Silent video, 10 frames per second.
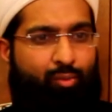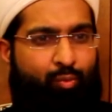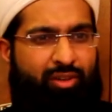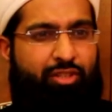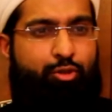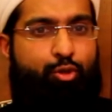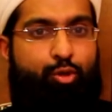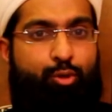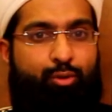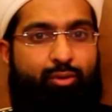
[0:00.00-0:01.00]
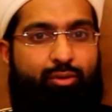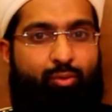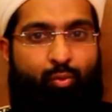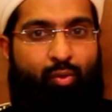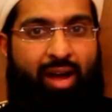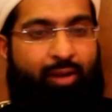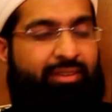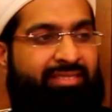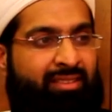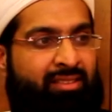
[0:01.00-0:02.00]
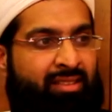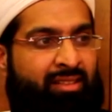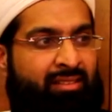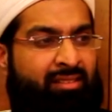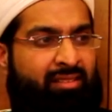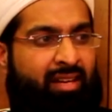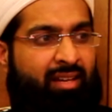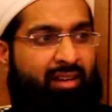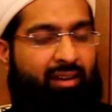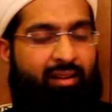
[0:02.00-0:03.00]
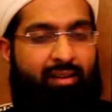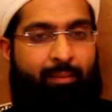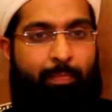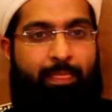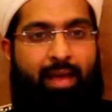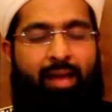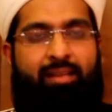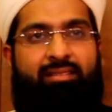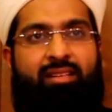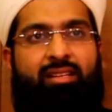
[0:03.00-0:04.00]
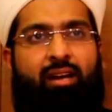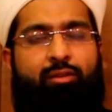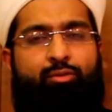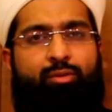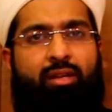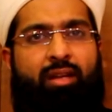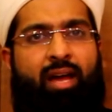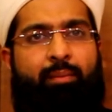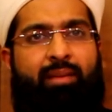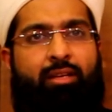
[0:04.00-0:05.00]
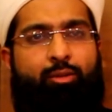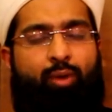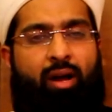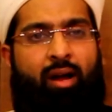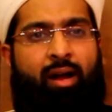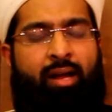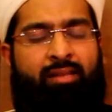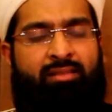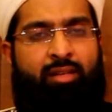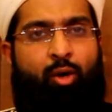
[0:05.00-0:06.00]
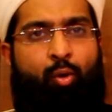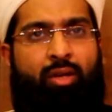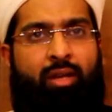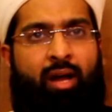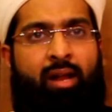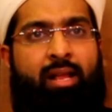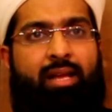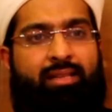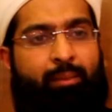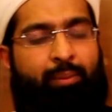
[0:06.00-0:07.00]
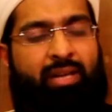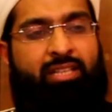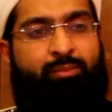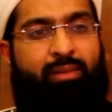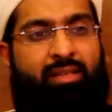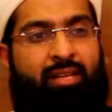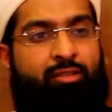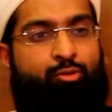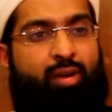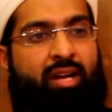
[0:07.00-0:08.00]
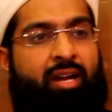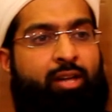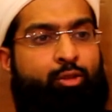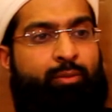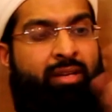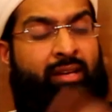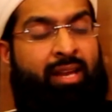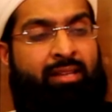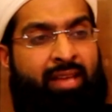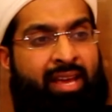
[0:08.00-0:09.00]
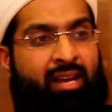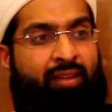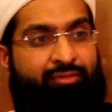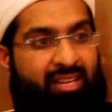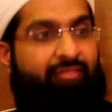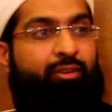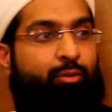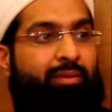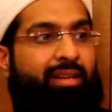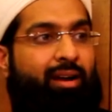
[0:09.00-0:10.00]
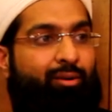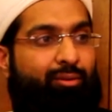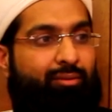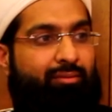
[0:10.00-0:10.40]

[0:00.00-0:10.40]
What did you do? How did this occur? And he said, Ya Rasulullah, I made a dua and I said, oh Allah, the punishment that is to occur to me in the hereafter, give it to me now.